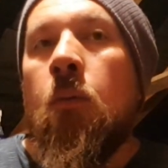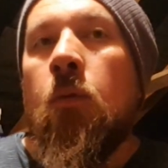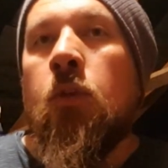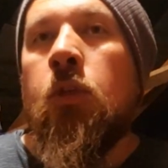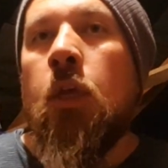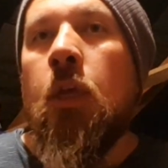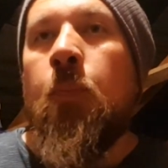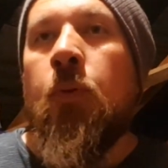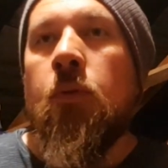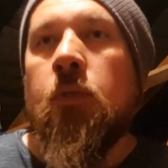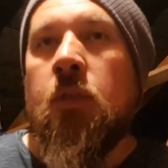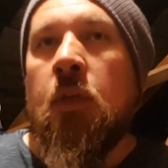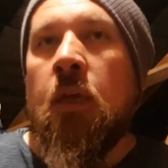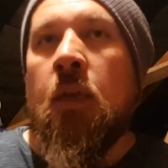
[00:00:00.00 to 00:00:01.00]
She
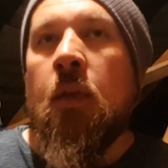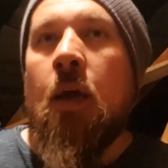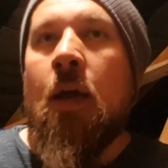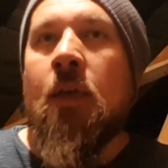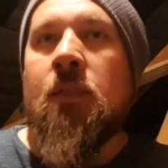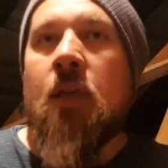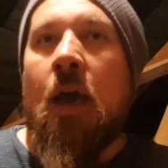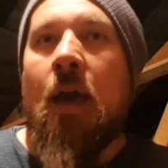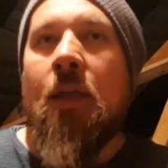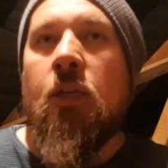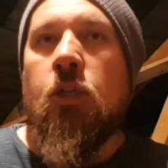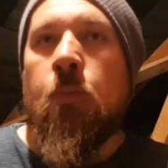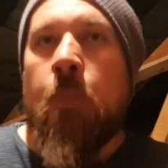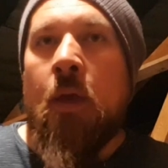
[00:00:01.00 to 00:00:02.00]
puts it in as
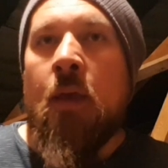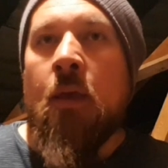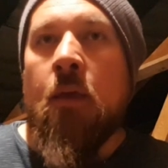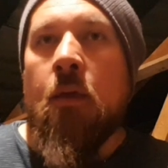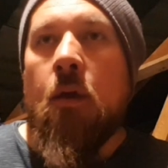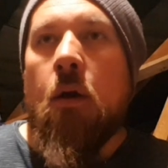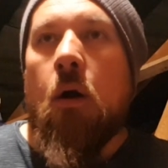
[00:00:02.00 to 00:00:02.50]
HPIB